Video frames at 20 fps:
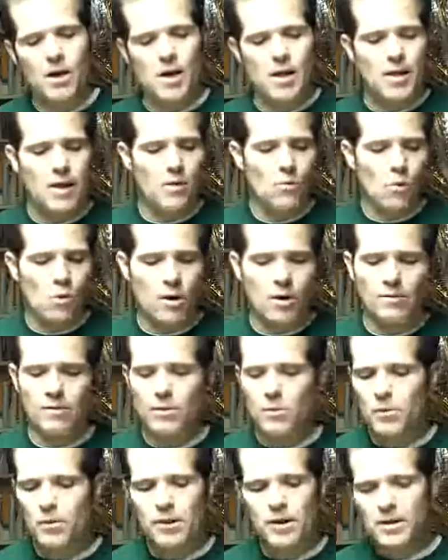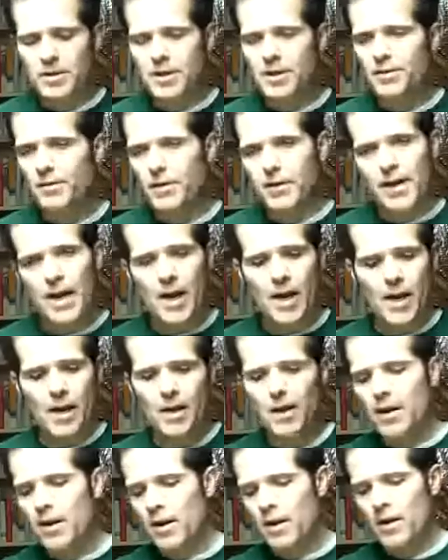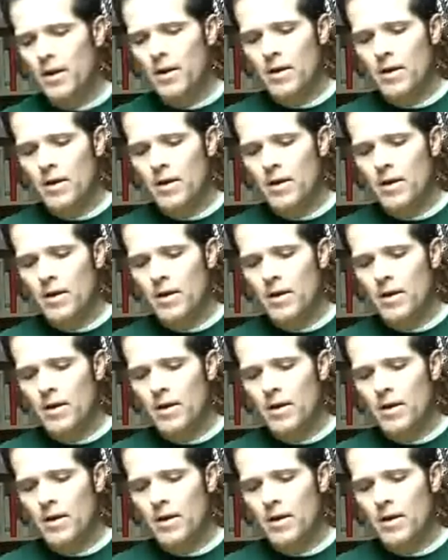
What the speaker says: and that one of them is even dead.